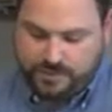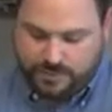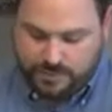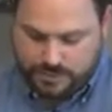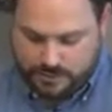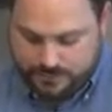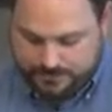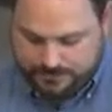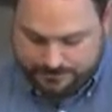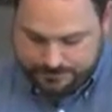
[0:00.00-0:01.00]
area here
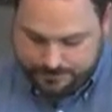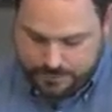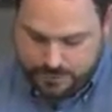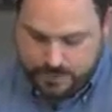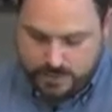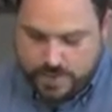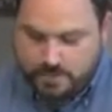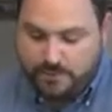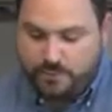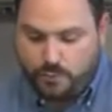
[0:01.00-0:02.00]

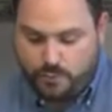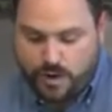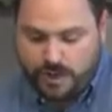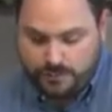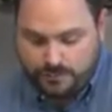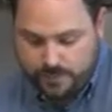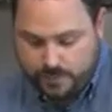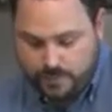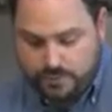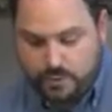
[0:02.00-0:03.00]
before I
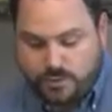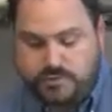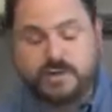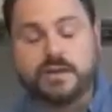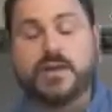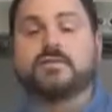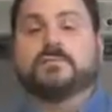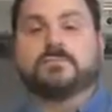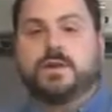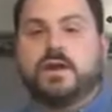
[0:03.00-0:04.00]
throw this in the oven.